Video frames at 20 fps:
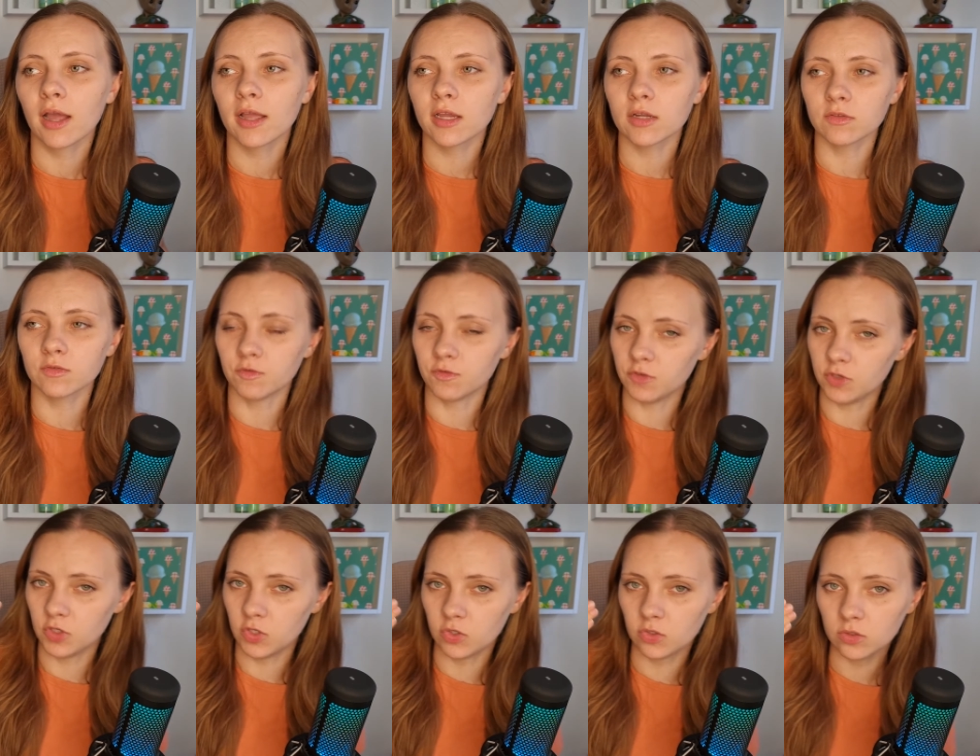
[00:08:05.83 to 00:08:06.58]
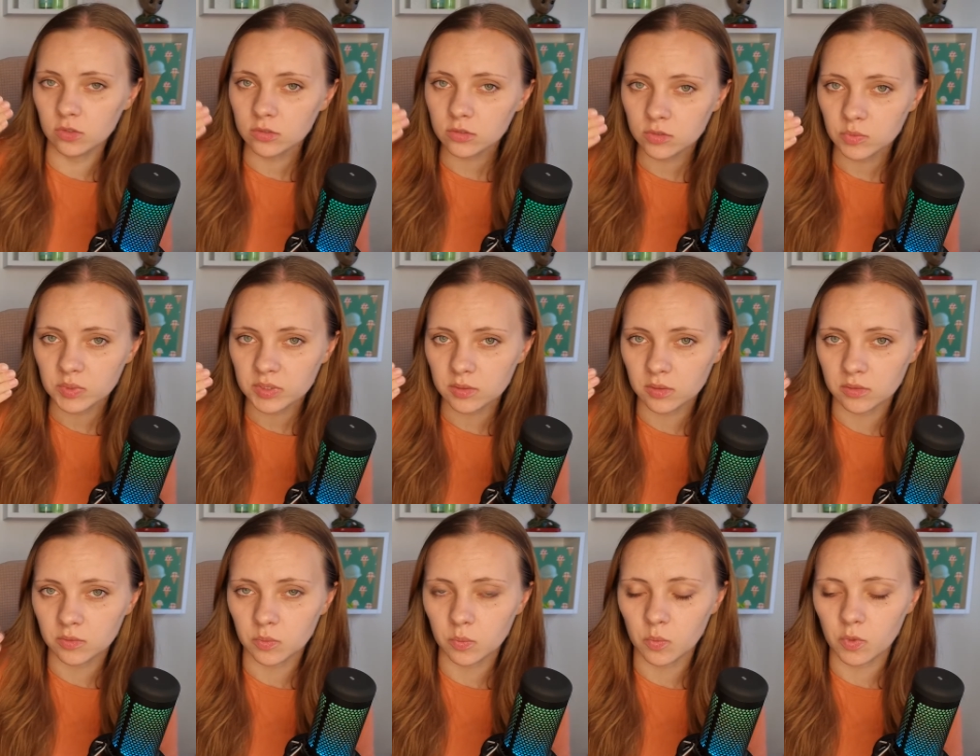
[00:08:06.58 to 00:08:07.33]
confused with
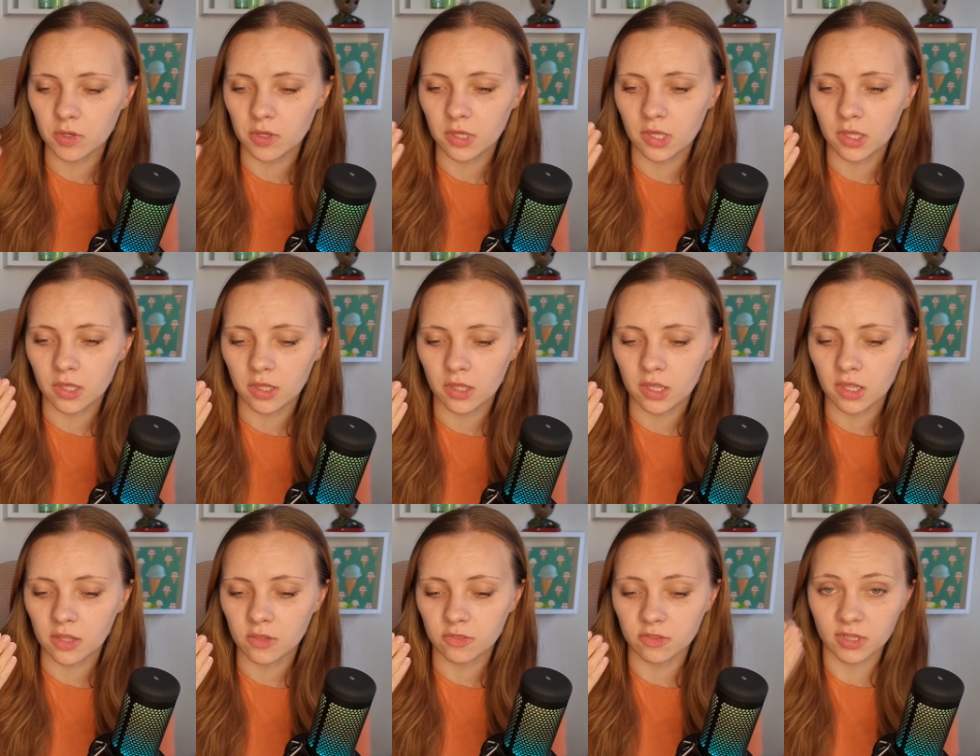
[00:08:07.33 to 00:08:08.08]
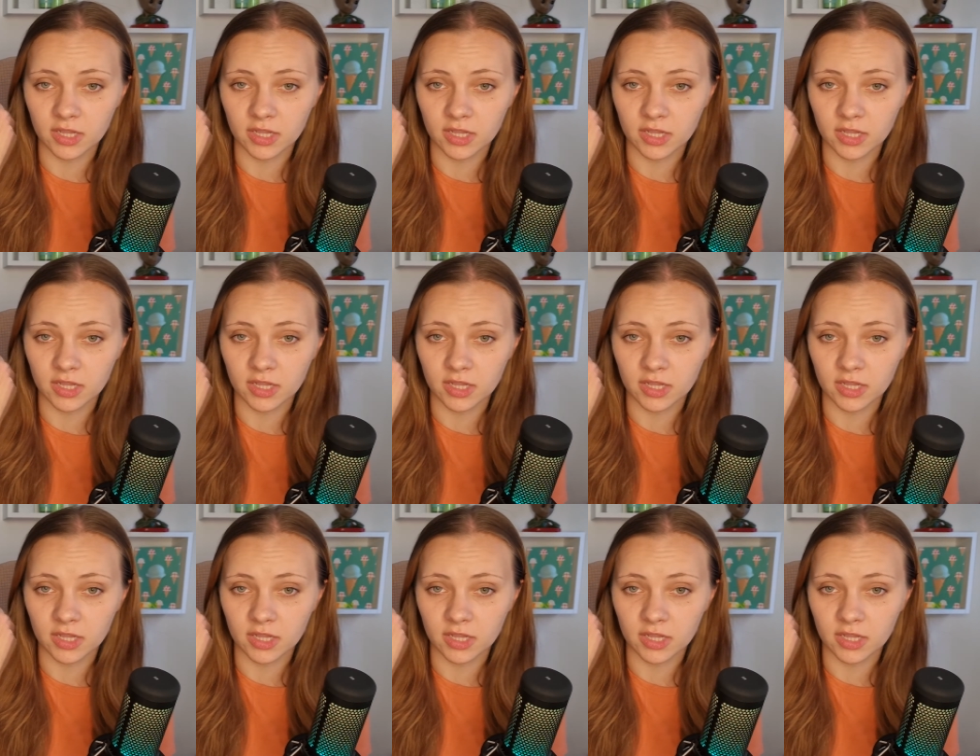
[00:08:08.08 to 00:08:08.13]
with